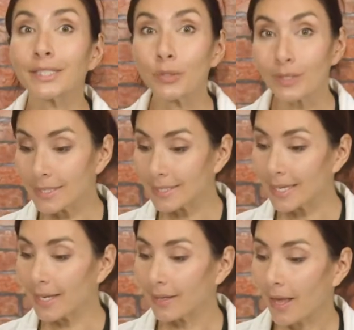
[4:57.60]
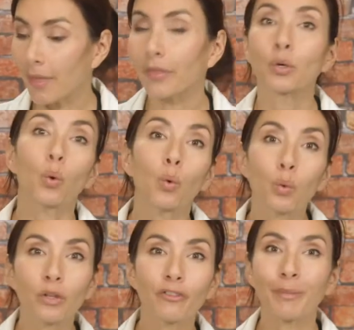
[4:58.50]
so you can see that
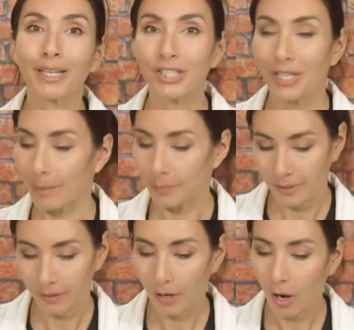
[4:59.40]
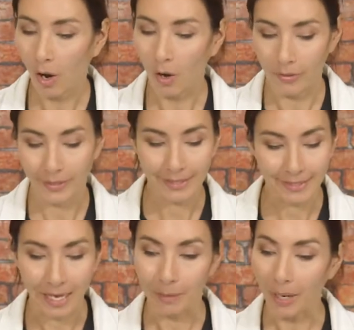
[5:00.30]
all of my shapes are the
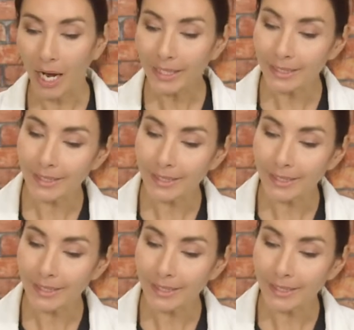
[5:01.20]
same height